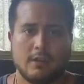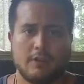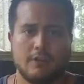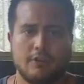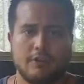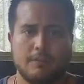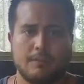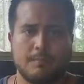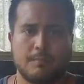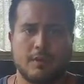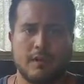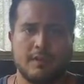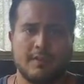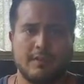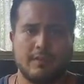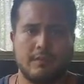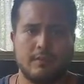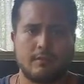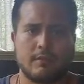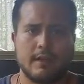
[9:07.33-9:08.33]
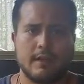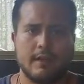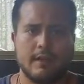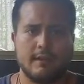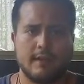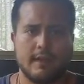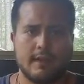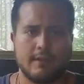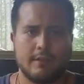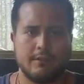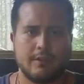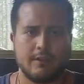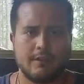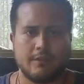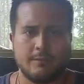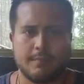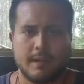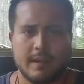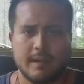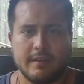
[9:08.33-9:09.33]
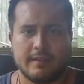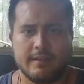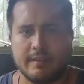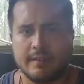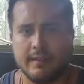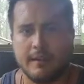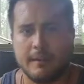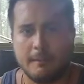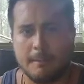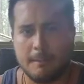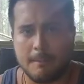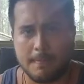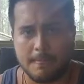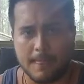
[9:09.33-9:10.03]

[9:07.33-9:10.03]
You're just pressing right down on your bicep.